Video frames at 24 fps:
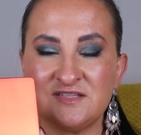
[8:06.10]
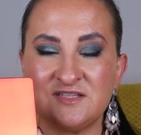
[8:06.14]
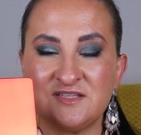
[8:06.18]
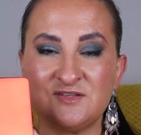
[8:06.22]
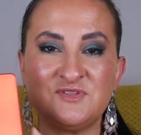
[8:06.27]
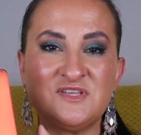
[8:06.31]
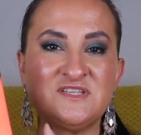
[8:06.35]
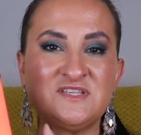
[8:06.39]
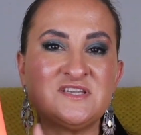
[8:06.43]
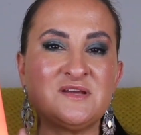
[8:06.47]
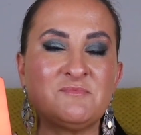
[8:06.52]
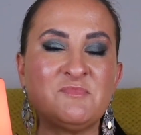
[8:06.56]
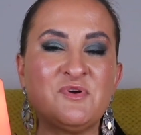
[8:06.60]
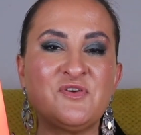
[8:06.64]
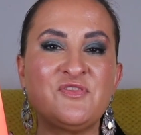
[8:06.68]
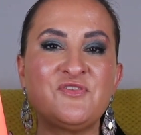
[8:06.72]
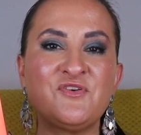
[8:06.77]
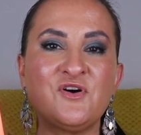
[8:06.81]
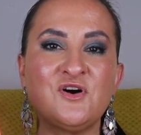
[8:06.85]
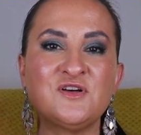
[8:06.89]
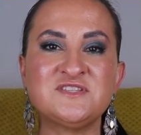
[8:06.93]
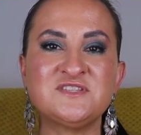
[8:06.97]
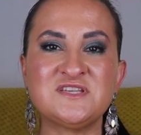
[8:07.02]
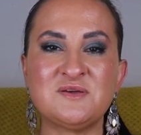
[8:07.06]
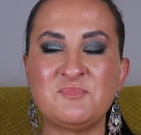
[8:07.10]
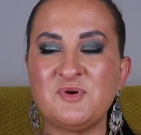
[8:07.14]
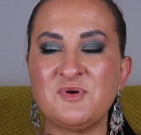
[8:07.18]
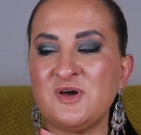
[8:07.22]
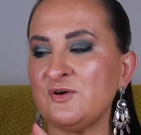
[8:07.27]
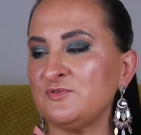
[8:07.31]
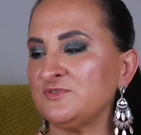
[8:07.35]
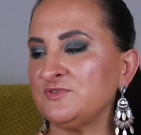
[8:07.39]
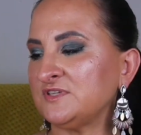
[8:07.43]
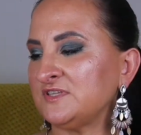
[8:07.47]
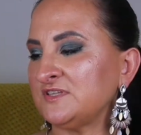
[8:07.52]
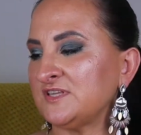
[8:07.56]
So these are my thoughts
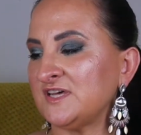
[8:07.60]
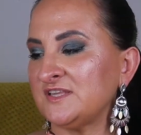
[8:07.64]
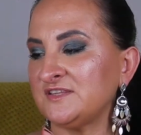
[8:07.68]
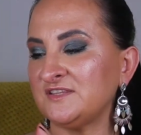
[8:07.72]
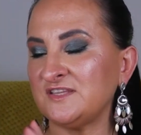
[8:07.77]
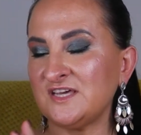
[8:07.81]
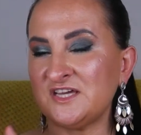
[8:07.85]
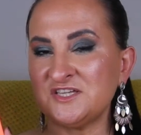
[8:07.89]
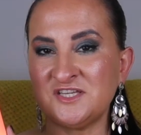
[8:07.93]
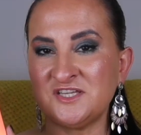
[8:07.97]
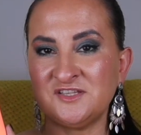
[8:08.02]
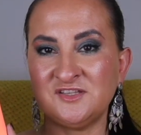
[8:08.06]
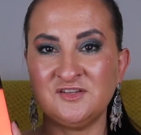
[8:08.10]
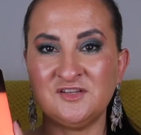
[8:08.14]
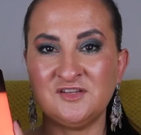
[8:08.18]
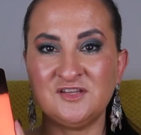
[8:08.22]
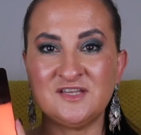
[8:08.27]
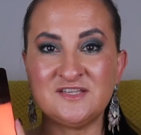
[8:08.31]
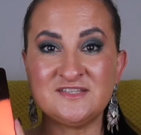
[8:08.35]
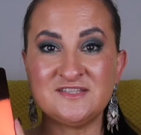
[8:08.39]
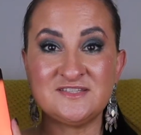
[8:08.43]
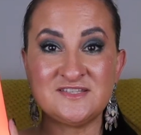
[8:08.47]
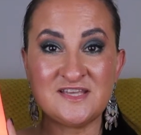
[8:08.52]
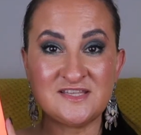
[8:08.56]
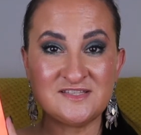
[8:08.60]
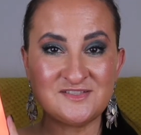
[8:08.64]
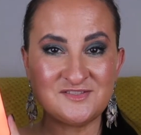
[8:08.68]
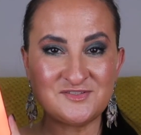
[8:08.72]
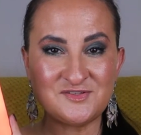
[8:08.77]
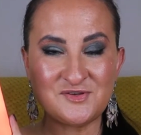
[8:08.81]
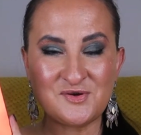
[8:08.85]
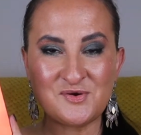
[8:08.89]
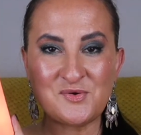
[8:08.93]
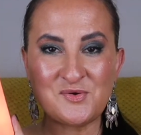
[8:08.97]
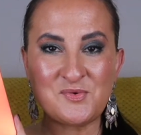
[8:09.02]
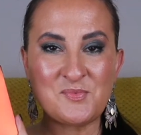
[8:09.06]
about Natasha Denona
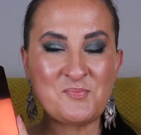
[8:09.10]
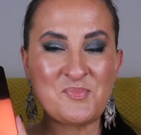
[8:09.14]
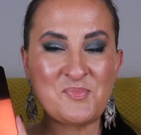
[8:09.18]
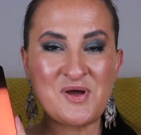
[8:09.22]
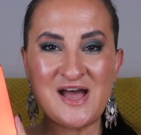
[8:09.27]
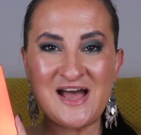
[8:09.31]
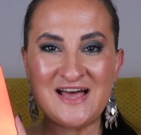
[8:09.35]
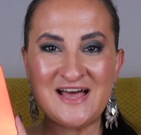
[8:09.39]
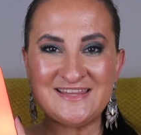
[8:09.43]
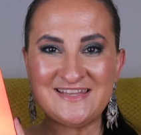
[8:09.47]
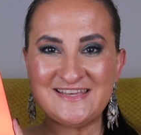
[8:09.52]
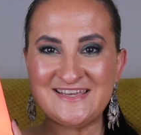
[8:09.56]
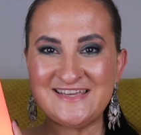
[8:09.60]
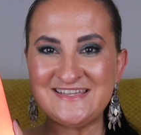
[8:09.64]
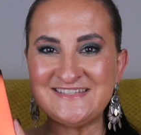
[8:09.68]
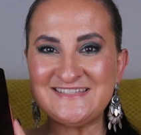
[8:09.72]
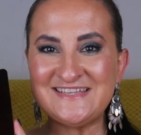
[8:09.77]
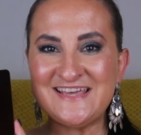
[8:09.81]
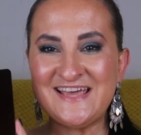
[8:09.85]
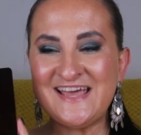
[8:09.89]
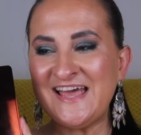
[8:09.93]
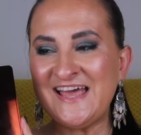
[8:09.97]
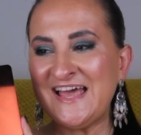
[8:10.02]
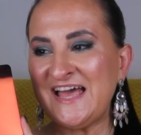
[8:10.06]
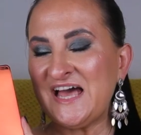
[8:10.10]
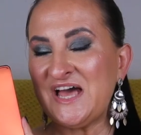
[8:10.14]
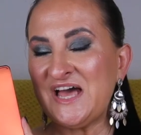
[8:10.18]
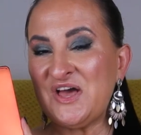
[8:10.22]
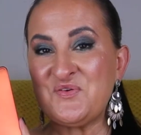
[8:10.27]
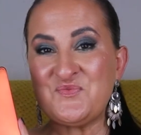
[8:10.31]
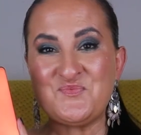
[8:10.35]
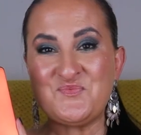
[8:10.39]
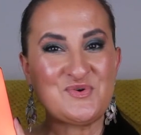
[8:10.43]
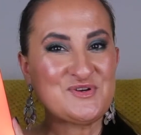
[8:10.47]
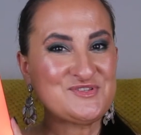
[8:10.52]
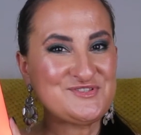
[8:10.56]
Zendo palette.
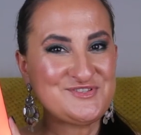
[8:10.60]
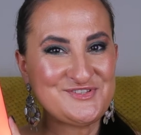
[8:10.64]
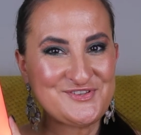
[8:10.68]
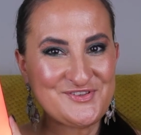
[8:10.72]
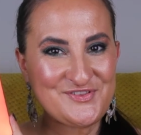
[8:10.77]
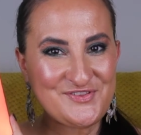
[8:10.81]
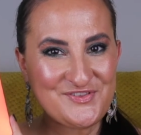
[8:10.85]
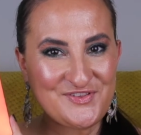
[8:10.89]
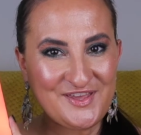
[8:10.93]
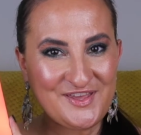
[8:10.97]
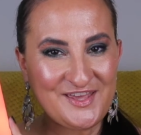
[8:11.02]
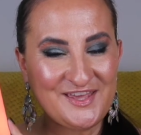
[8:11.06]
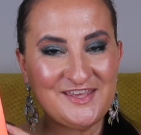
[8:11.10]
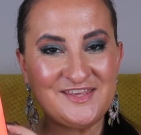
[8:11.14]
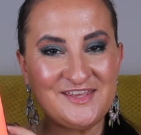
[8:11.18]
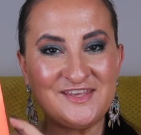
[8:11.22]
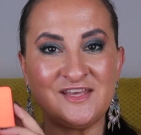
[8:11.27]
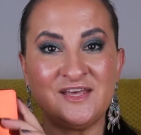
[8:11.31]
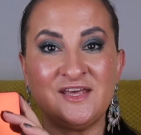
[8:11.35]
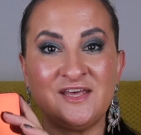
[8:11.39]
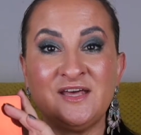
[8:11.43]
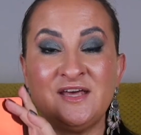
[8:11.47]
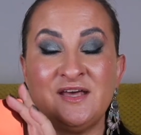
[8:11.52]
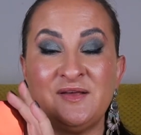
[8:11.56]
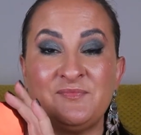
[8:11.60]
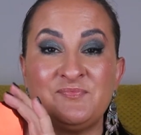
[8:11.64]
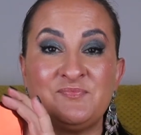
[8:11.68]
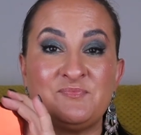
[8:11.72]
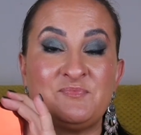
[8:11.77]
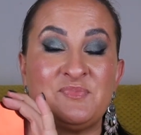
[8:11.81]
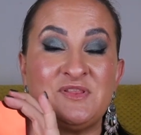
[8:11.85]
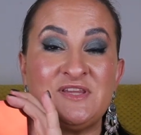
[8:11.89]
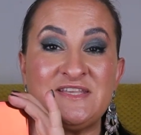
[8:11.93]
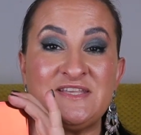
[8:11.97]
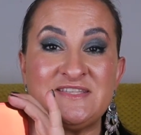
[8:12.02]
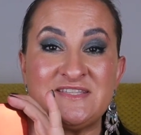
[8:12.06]
What do you think?
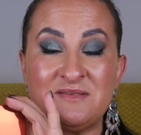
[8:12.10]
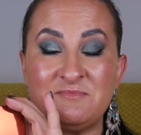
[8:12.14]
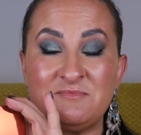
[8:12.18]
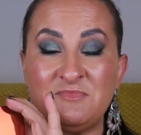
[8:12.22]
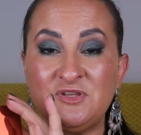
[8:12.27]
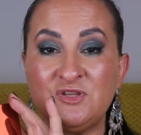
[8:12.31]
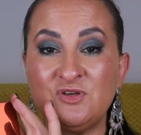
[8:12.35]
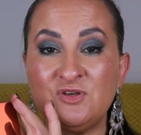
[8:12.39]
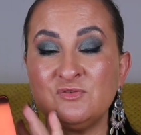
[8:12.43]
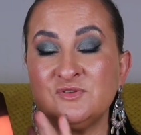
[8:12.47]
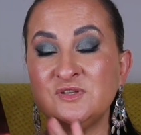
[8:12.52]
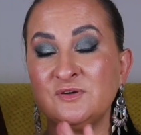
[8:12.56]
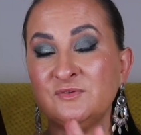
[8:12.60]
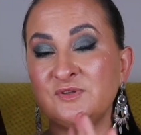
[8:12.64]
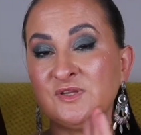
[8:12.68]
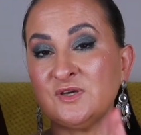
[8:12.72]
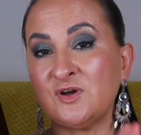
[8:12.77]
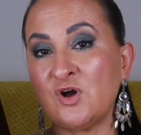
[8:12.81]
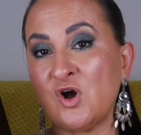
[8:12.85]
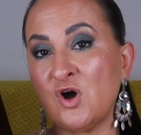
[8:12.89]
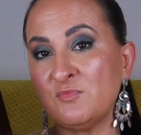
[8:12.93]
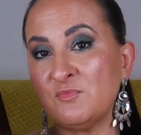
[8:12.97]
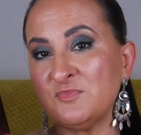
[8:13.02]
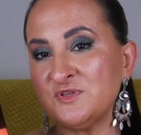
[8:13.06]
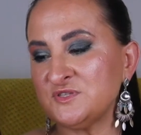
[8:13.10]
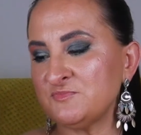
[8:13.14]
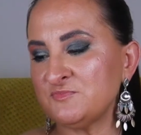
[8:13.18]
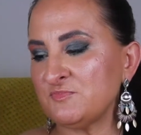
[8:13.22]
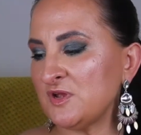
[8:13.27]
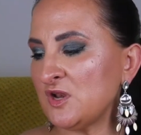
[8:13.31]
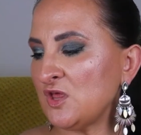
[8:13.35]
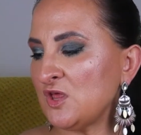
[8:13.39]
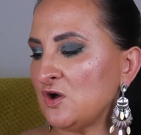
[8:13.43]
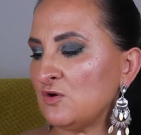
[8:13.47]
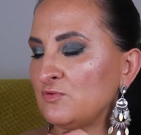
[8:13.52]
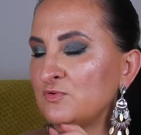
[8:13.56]
Please let me know down in the comments
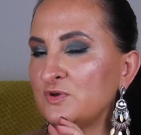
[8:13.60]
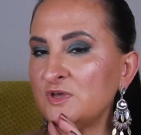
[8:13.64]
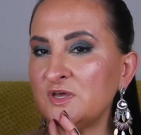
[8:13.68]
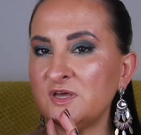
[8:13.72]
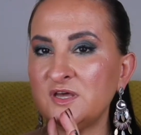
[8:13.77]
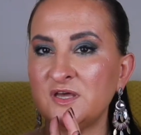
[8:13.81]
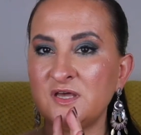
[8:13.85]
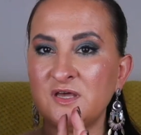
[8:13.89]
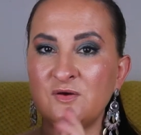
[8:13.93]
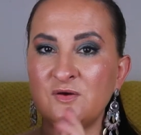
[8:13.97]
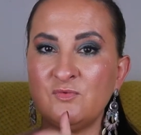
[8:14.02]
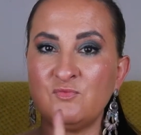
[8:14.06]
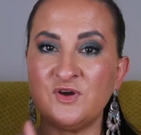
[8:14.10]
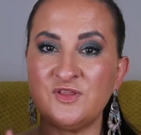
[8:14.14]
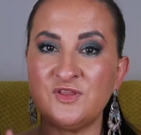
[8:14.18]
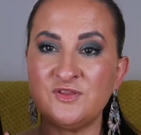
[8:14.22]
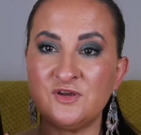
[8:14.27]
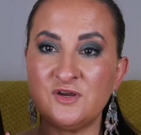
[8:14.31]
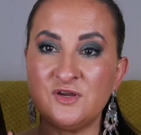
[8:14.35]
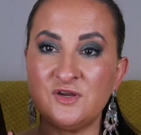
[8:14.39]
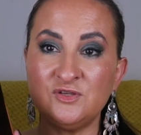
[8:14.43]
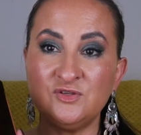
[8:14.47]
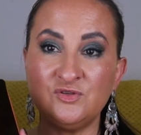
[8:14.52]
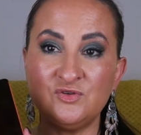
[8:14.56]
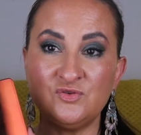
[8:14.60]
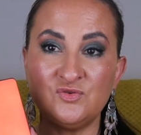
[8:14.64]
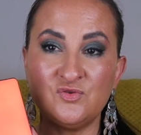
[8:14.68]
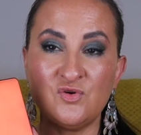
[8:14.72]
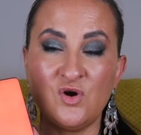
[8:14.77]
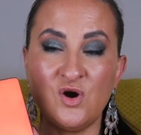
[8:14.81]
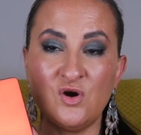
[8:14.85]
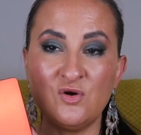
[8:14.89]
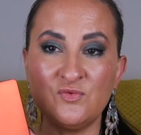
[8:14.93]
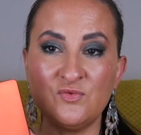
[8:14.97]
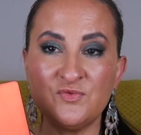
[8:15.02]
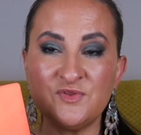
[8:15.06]
below whether you
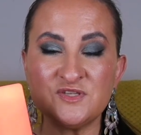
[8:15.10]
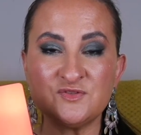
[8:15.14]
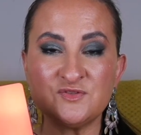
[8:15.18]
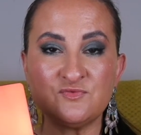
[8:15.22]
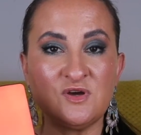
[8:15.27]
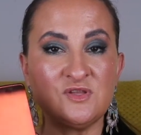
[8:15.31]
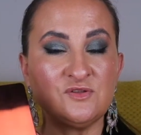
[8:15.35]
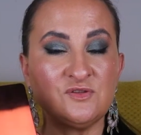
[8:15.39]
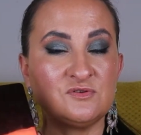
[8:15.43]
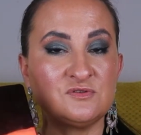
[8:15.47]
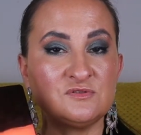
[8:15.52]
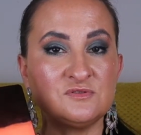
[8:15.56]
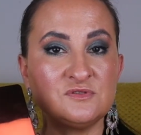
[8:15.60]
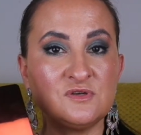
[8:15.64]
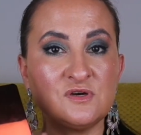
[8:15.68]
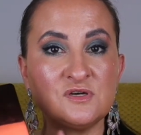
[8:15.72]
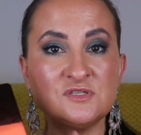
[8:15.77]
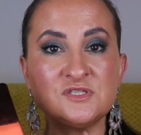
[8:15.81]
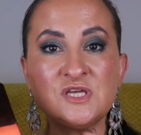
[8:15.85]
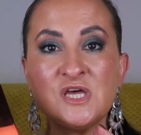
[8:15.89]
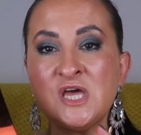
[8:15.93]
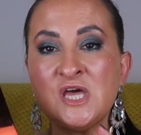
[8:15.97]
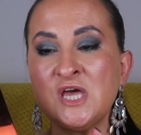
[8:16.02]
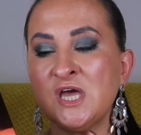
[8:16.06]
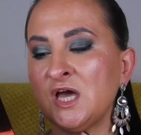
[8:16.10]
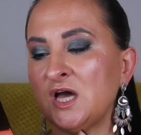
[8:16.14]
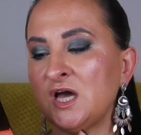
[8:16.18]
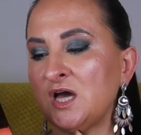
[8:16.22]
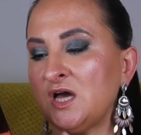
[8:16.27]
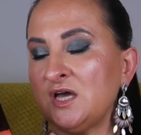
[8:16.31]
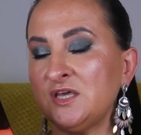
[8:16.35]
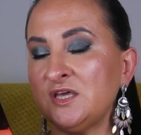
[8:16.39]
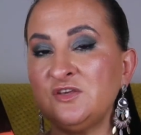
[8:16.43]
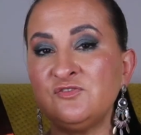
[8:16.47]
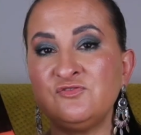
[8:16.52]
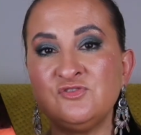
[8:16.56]
own this one or not.
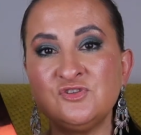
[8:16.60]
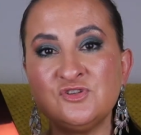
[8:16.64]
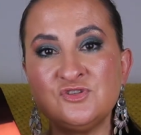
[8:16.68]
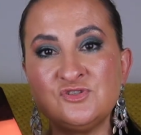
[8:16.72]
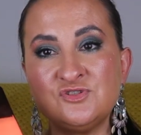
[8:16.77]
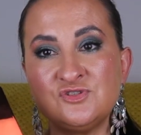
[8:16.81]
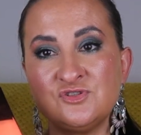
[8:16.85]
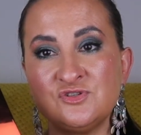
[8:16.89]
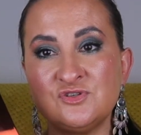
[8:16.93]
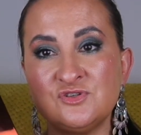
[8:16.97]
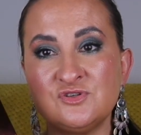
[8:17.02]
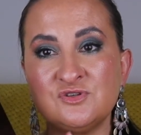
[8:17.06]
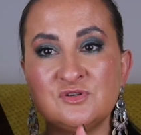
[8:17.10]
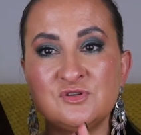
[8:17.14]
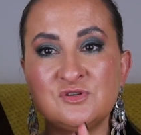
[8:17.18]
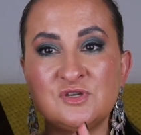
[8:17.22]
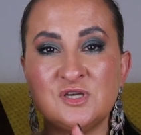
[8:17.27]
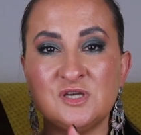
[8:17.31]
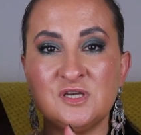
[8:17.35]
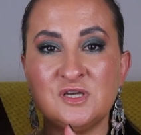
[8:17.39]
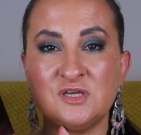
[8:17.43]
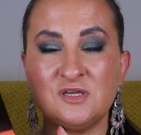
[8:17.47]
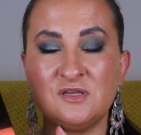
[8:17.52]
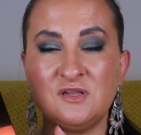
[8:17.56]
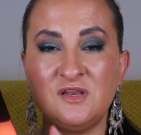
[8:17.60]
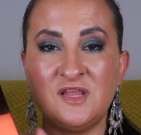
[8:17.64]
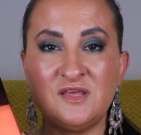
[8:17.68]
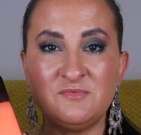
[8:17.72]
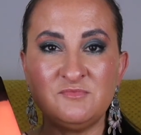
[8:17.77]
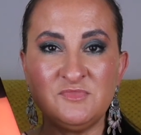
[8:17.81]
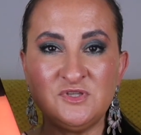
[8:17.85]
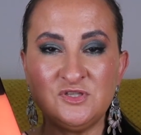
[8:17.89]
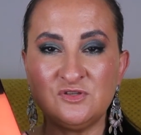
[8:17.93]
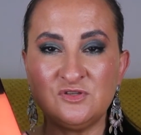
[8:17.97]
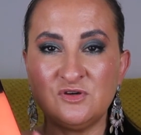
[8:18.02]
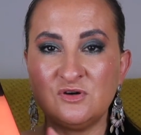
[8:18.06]
If you do, let
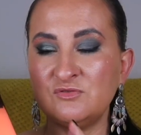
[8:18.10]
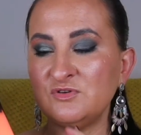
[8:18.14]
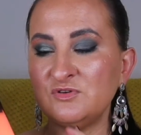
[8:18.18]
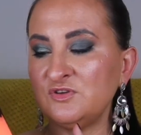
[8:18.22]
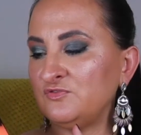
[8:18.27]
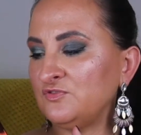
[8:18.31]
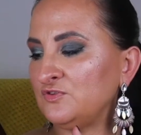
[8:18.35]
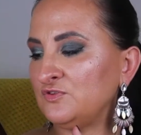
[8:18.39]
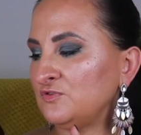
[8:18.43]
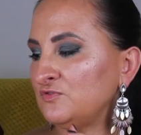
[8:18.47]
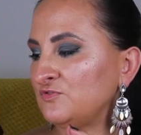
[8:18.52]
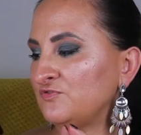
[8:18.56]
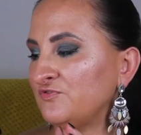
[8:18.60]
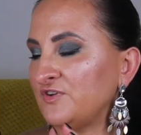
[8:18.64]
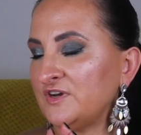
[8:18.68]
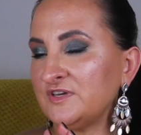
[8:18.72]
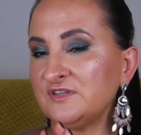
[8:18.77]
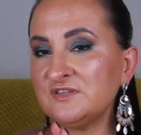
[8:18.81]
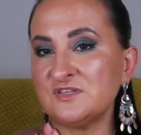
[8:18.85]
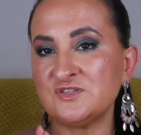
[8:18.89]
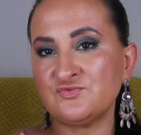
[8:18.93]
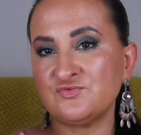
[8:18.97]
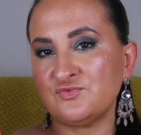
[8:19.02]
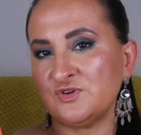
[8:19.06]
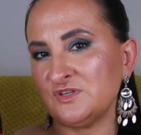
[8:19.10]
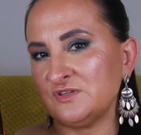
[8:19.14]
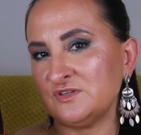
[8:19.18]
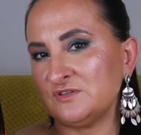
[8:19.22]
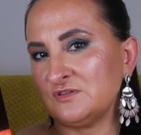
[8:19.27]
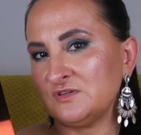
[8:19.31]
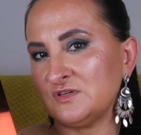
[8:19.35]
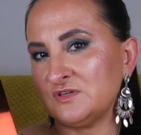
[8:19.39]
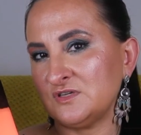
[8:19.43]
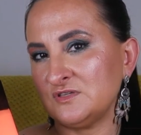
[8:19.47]
me know if you find this one